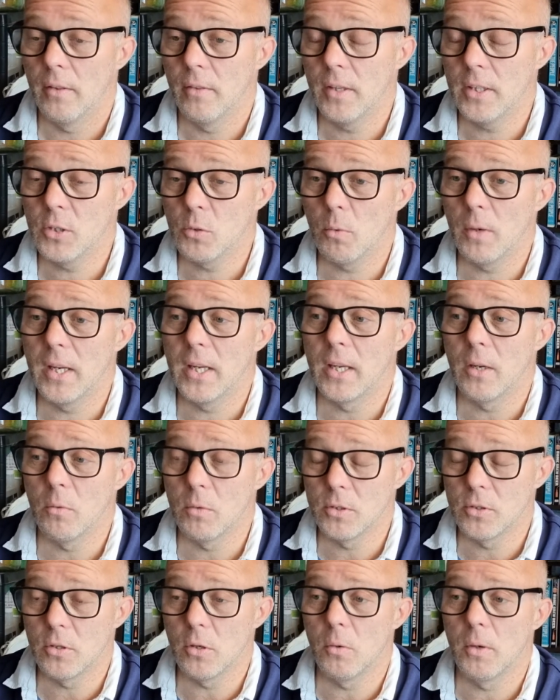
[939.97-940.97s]
This week he
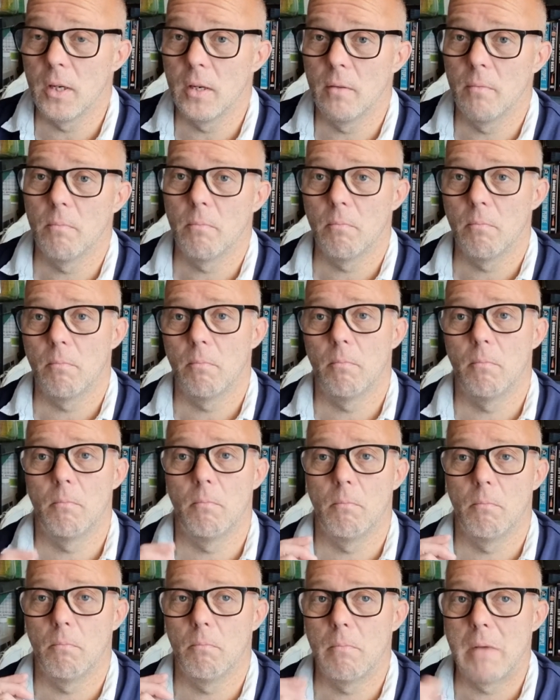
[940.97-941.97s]
was doing
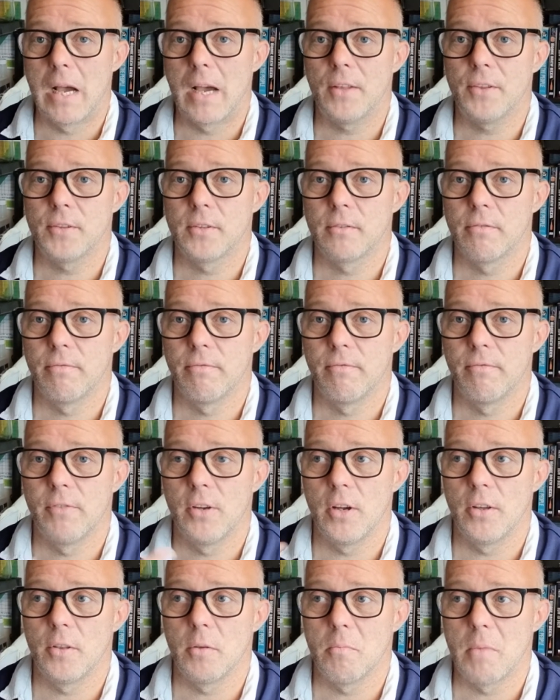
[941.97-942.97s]
maths,
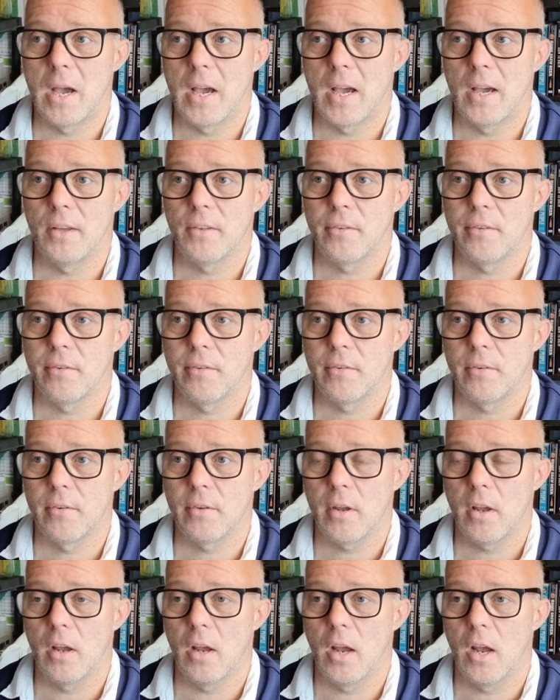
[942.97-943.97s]
further
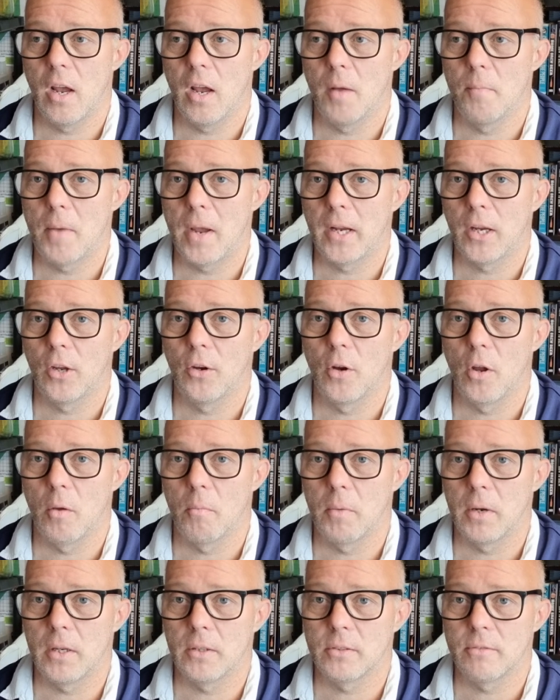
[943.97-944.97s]
maths,
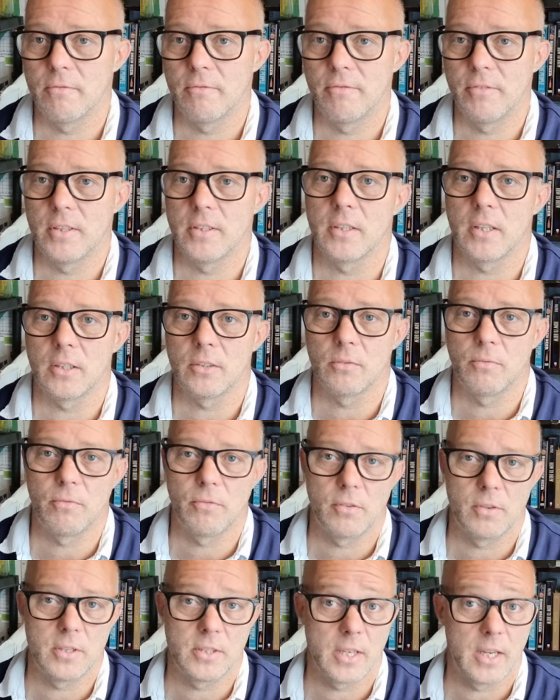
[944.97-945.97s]
economics and physics
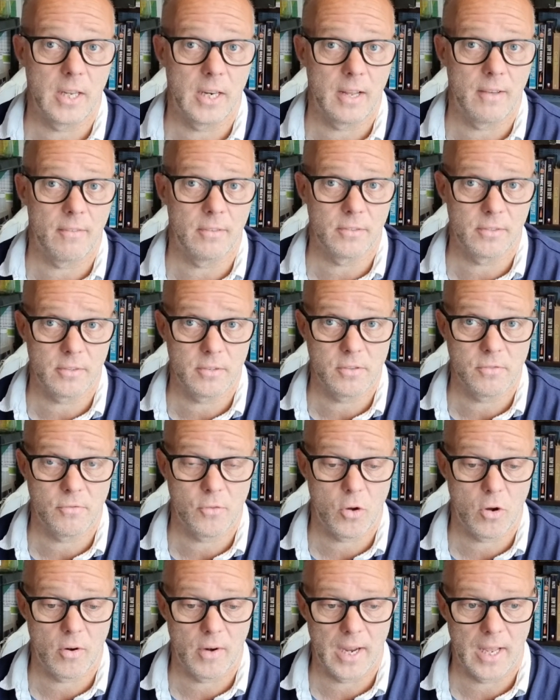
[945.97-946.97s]
for his A-levels. There's
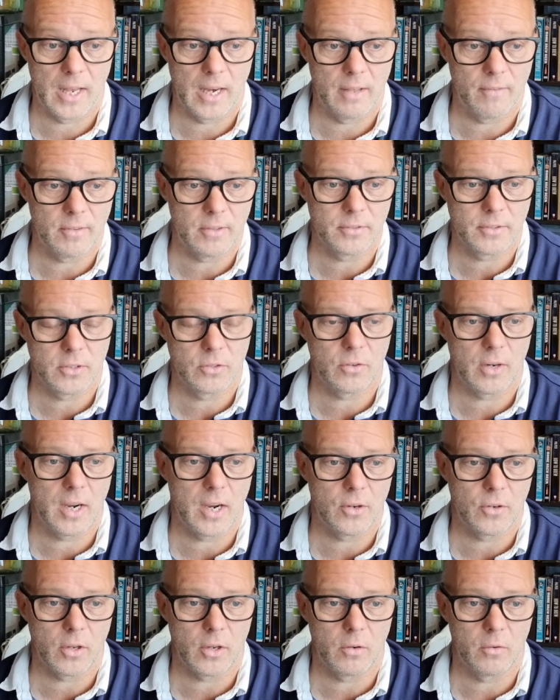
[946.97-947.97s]
four A-levels he's
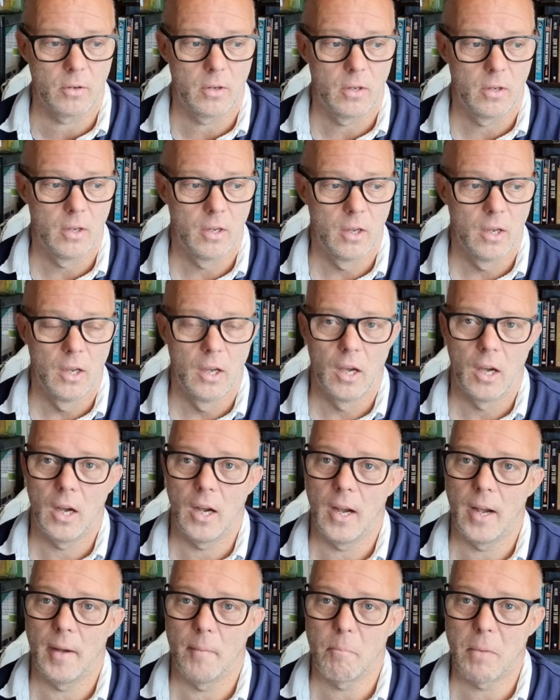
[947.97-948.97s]
trying to
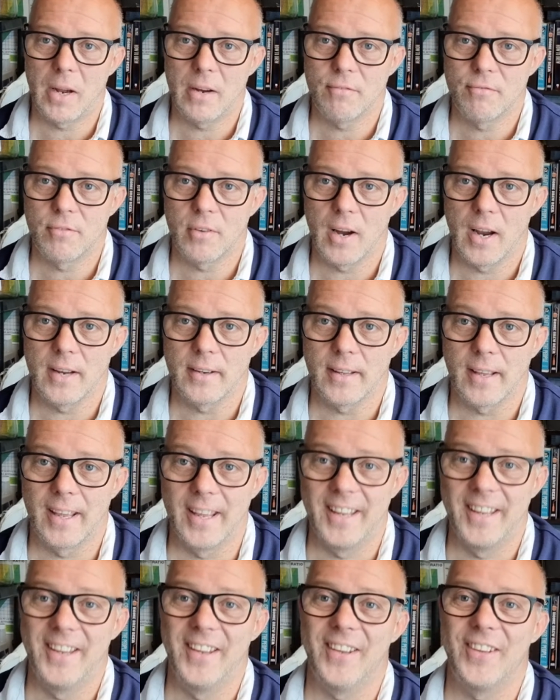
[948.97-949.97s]
do. By Friday,
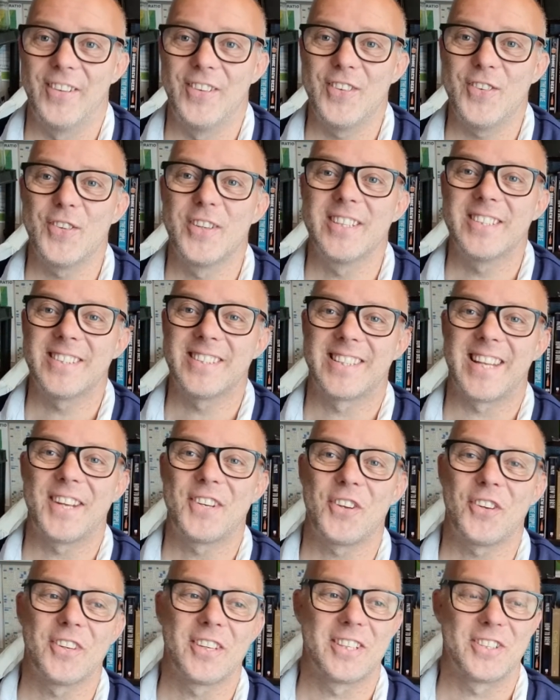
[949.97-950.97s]
he was
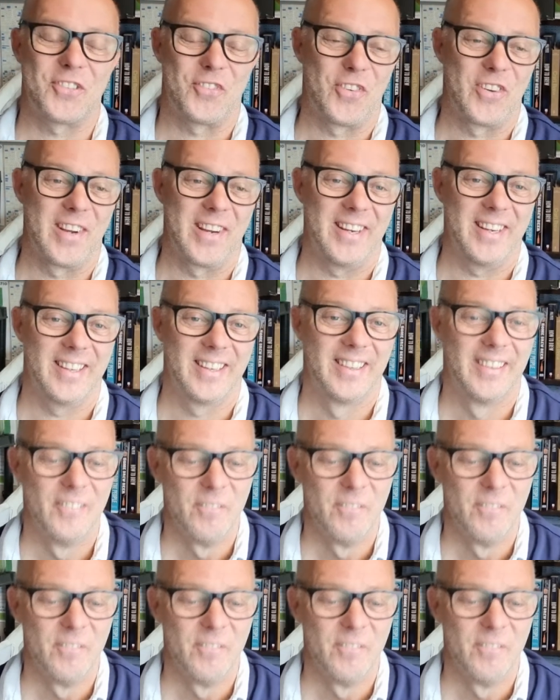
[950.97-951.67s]
dead on his feet.